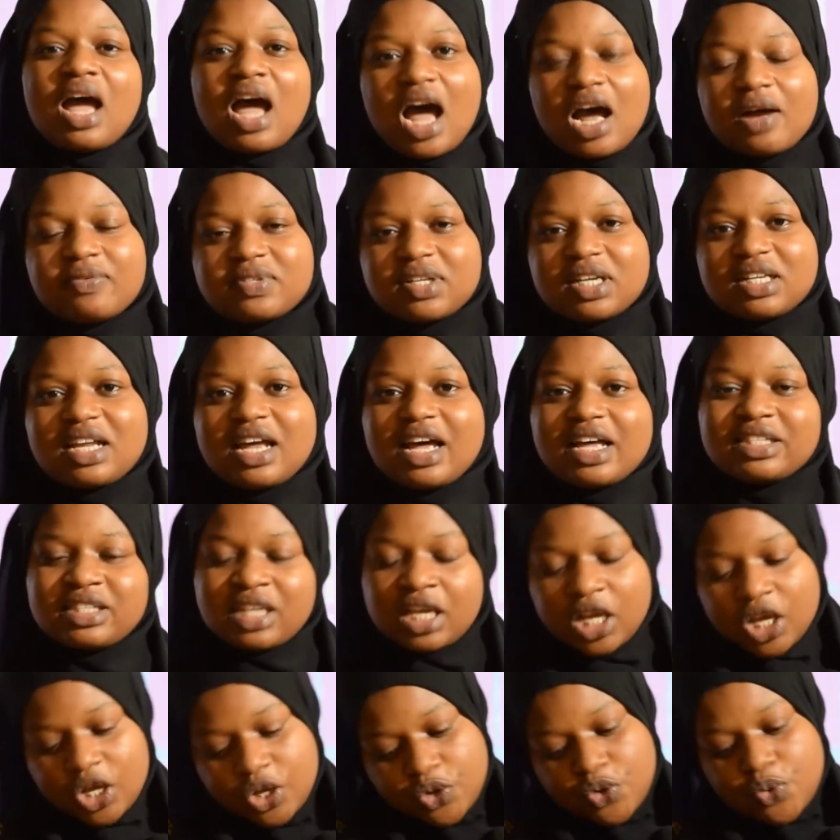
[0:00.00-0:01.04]
After
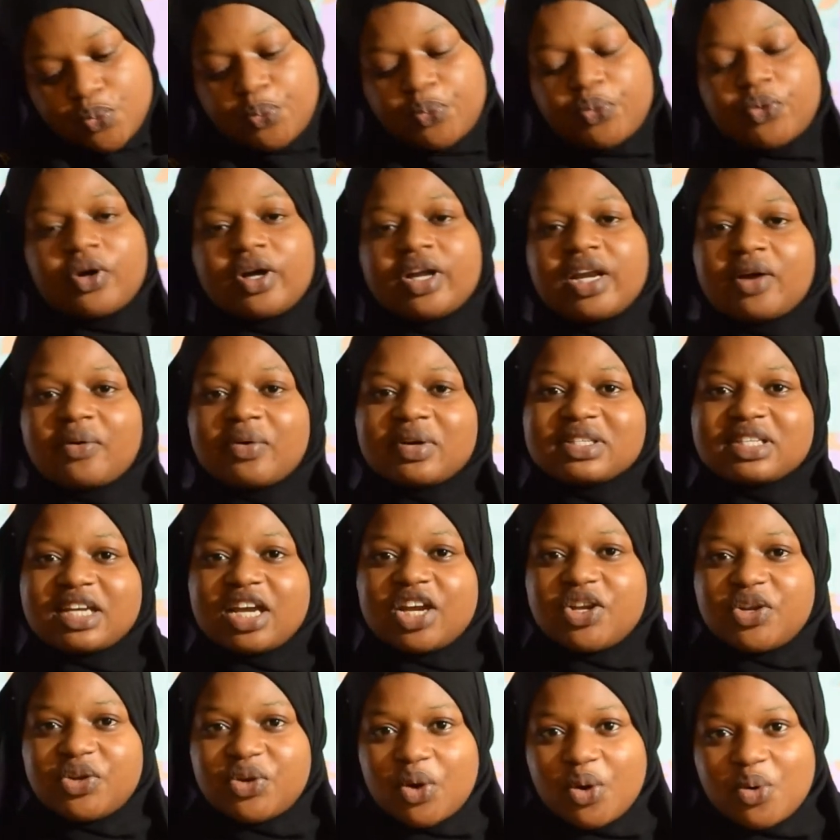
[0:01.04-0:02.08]
that, you pour the water
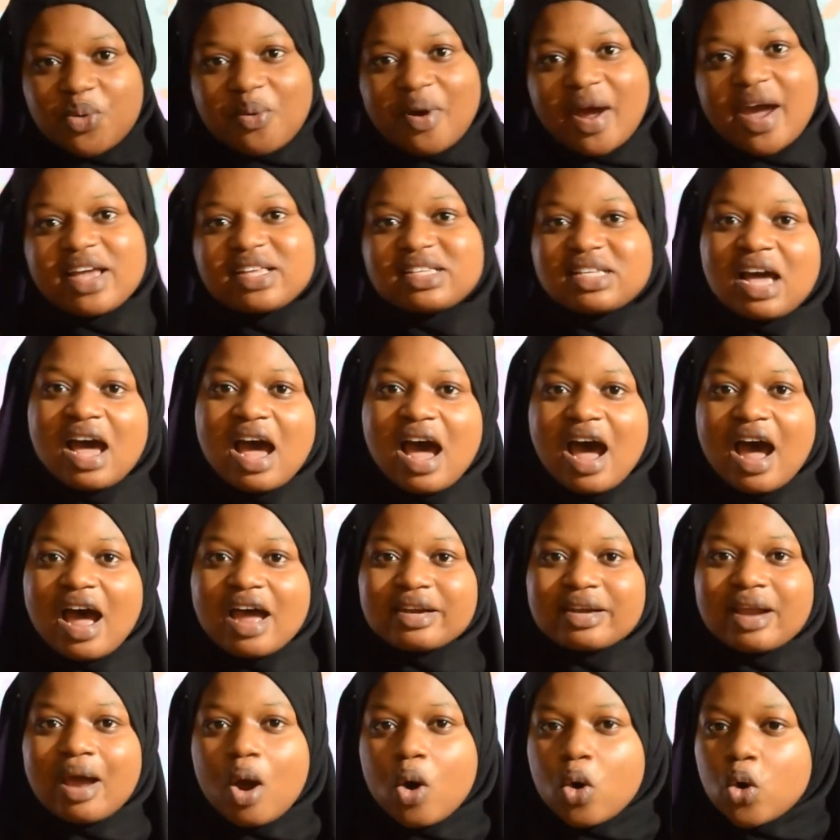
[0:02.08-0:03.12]
in your right
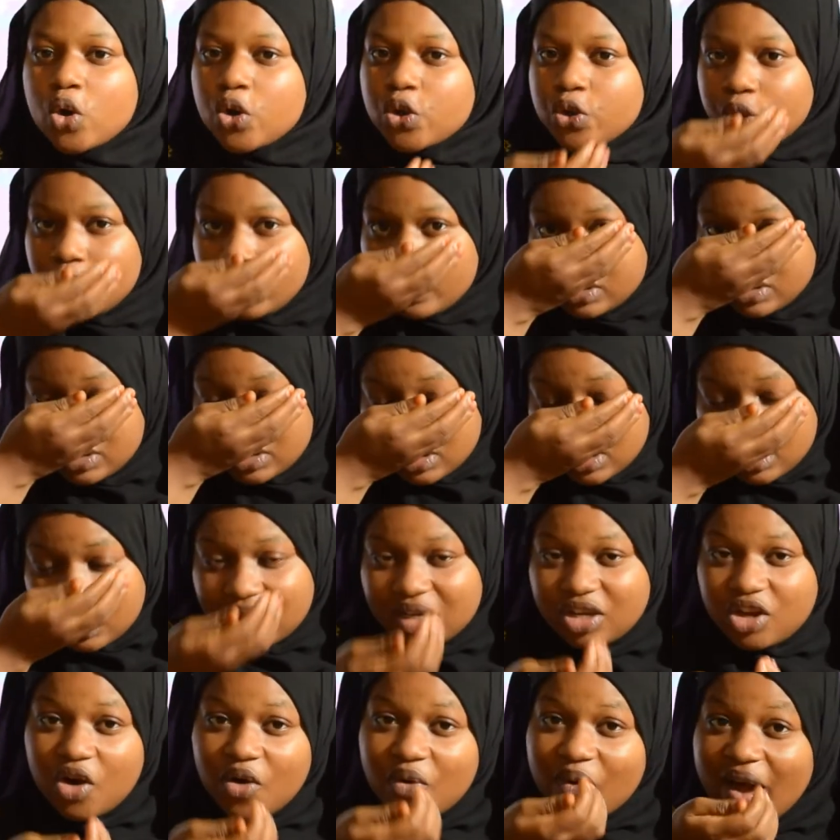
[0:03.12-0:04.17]
hand. Use
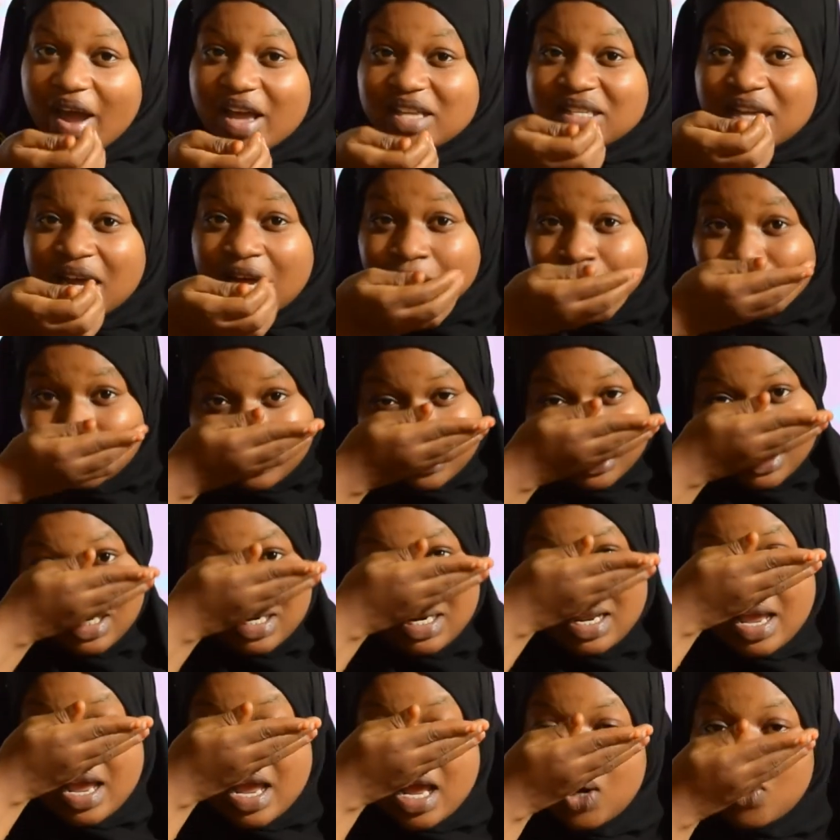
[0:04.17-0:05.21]
your right hand to
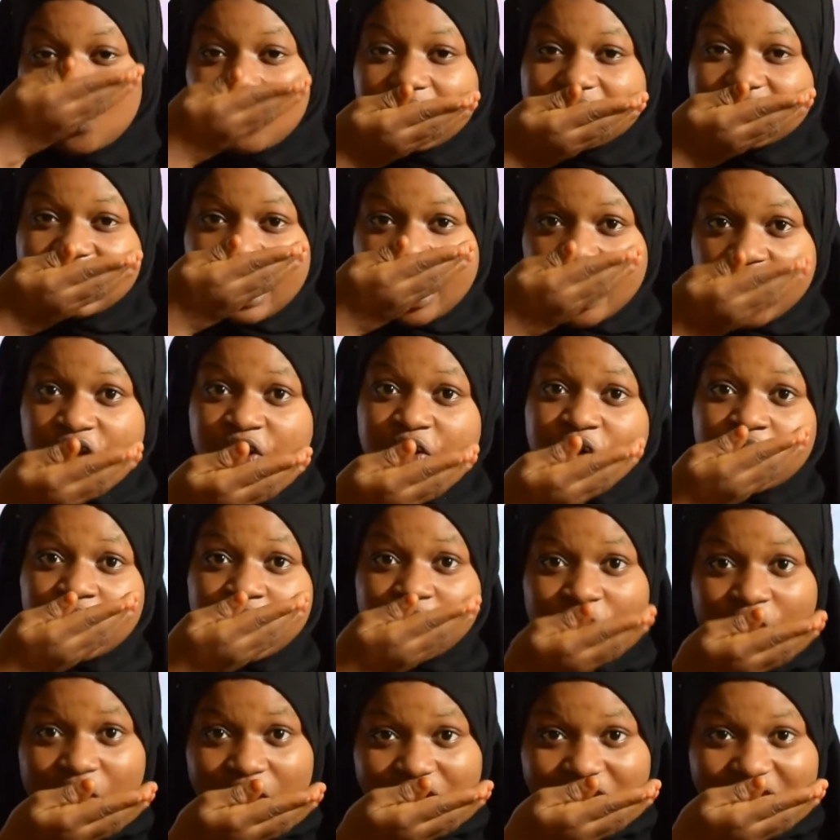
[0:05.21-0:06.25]
inhale water in your
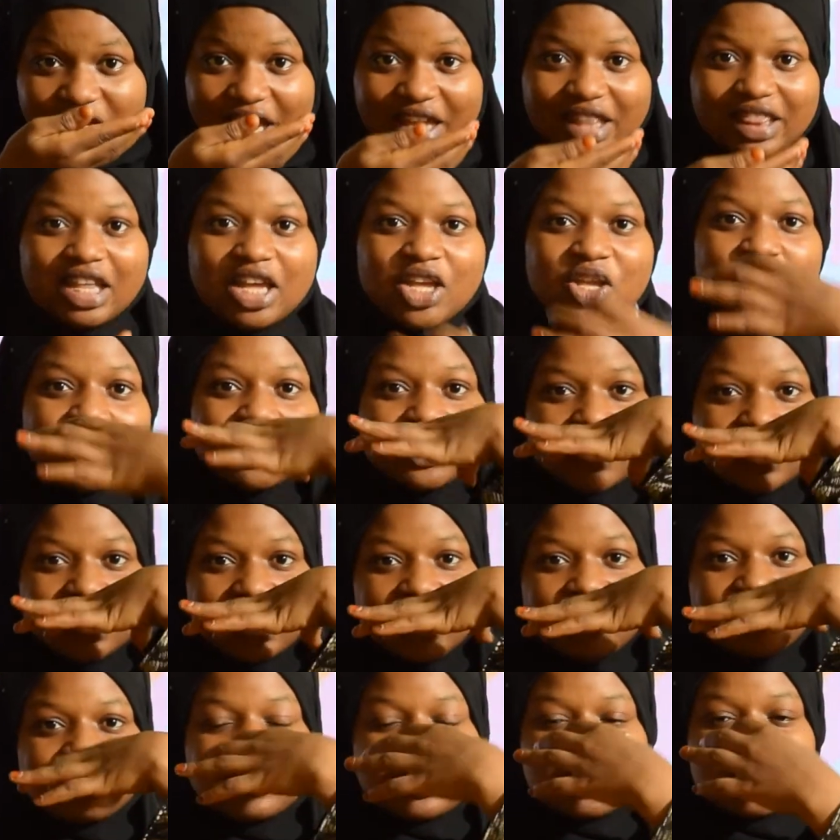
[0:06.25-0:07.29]
nose, and then use your
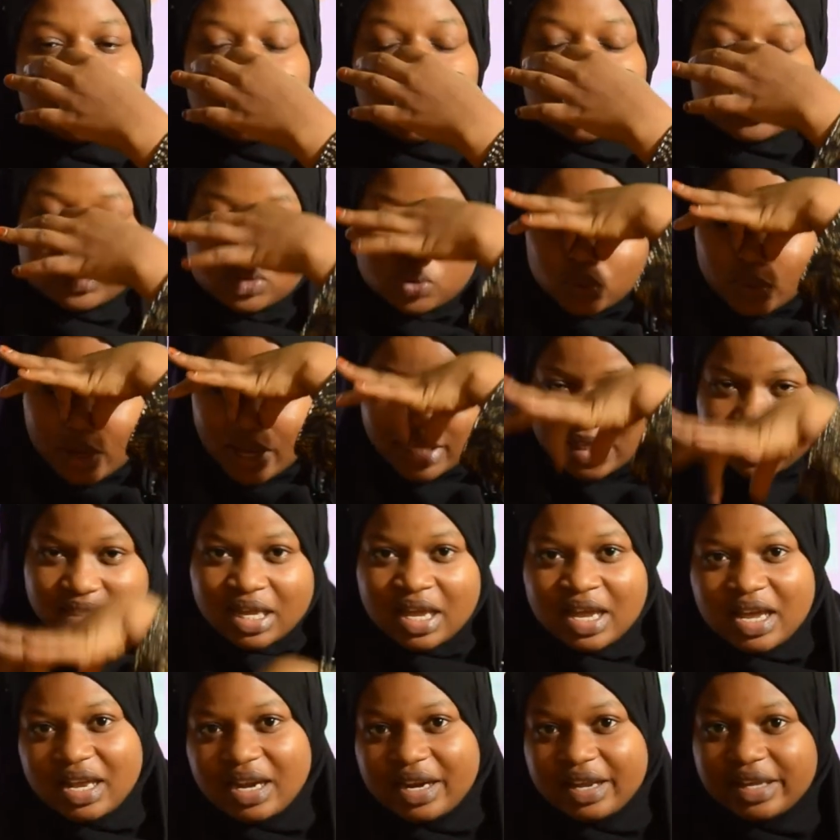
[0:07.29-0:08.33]
left hand to
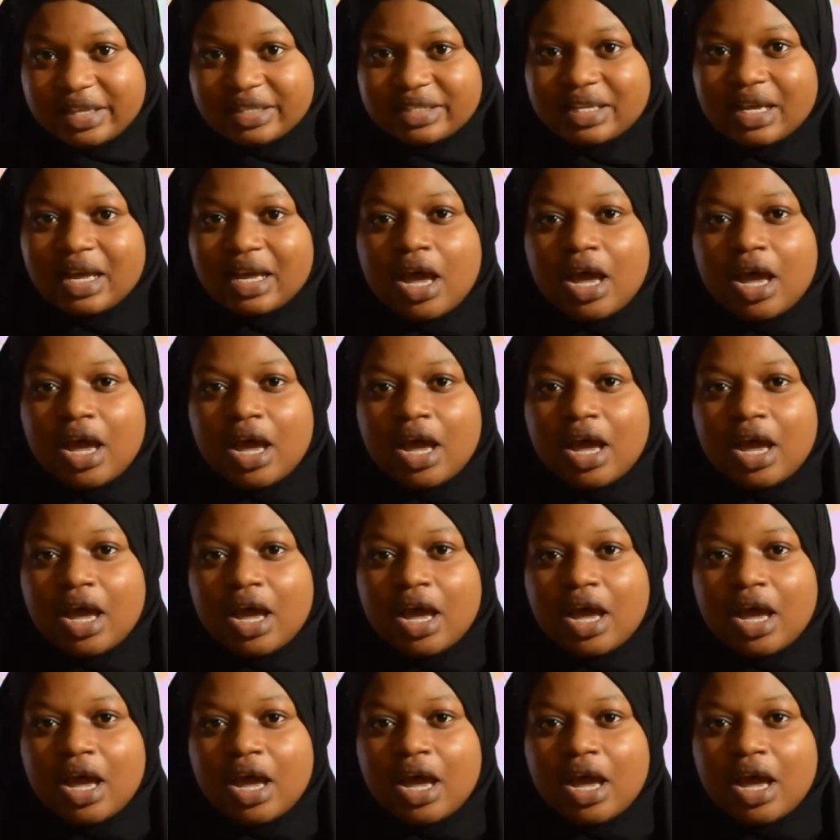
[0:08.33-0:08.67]
exhale it.